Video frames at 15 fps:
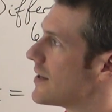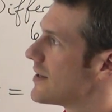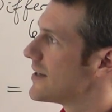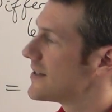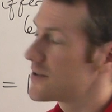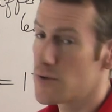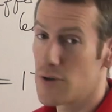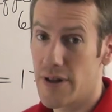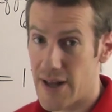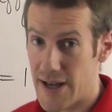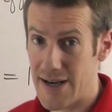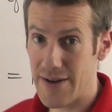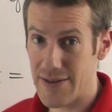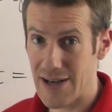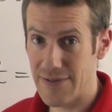they're
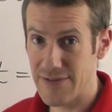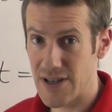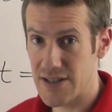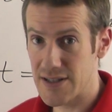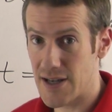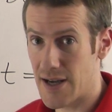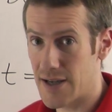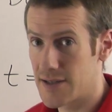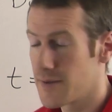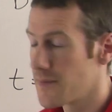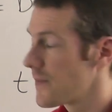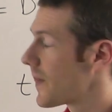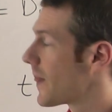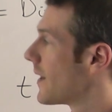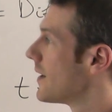down the left-hand side,
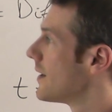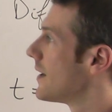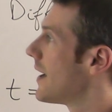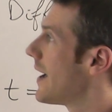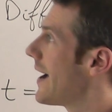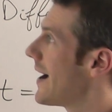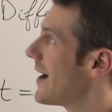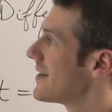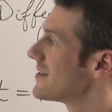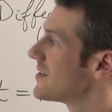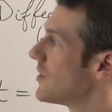and